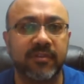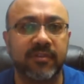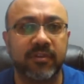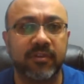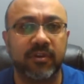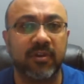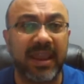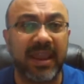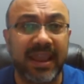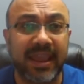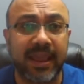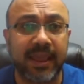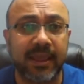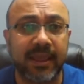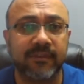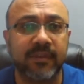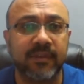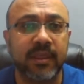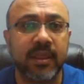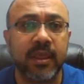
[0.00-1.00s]
into your
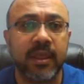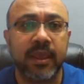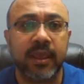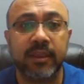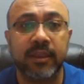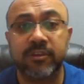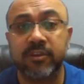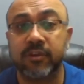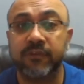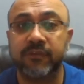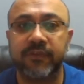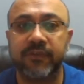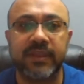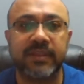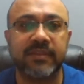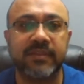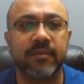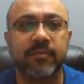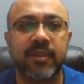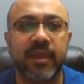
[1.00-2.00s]
hands, into your
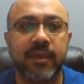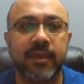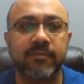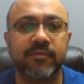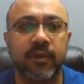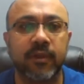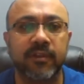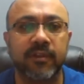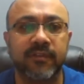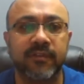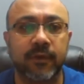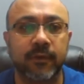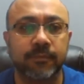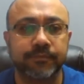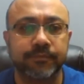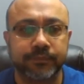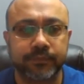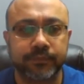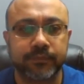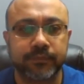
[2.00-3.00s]
feet sometimes also.